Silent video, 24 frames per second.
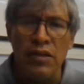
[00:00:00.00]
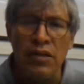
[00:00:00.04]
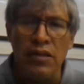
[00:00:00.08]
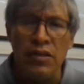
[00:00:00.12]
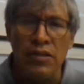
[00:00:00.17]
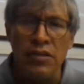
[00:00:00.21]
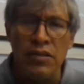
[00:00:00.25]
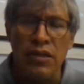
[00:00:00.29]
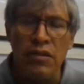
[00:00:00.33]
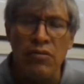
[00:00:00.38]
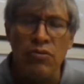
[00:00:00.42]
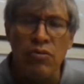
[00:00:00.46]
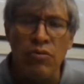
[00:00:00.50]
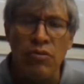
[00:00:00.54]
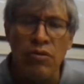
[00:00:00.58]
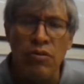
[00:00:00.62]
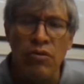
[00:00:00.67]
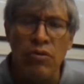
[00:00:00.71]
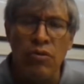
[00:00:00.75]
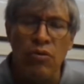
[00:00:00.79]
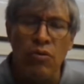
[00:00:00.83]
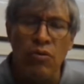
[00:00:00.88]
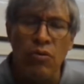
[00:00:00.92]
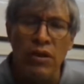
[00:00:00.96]
real
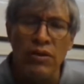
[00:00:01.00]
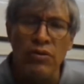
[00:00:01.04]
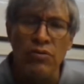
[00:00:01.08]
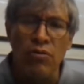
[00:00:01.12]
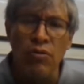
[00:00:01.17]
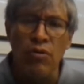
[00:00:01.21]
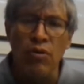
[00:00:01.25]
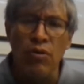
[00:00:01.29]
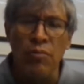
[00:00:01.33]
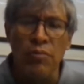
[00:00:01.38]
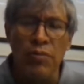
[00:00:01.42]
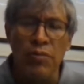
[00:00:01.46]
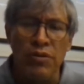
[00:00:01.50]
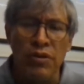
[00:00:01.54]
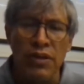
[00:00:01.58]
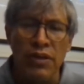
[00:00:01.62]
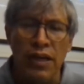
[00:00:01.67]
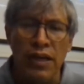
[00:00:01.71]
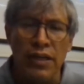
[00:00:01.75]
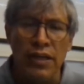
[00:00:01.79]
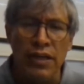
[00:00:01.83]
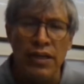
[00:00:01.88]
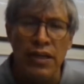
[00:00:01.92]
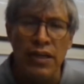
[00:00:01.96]
quantum computer,
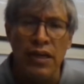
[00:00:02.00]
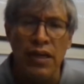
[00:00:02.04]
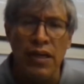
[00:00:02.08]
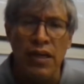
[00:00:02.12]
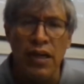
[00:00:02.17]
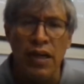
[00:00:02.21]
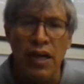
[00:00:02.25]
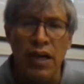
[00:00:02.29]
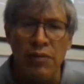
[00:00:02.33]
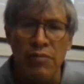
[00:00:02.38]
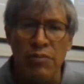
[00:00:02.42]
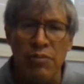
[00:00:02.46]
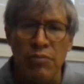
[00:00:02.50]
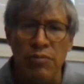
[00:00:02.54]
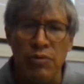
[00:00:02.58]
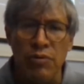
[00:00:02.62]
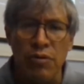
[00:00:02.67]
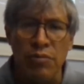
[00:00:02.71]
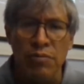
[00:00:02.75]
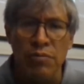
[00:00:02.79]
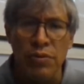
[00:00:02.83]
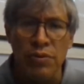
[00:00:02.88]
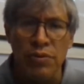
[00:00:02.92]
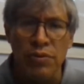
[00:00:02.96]
like IBM
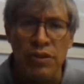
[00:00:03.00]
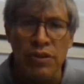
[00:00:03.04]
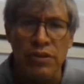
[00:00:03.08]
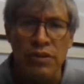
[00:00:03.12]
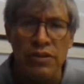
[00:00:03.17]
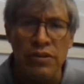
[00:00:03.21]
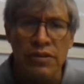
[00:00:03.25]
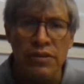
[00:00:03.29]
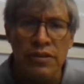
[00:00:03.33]
computer?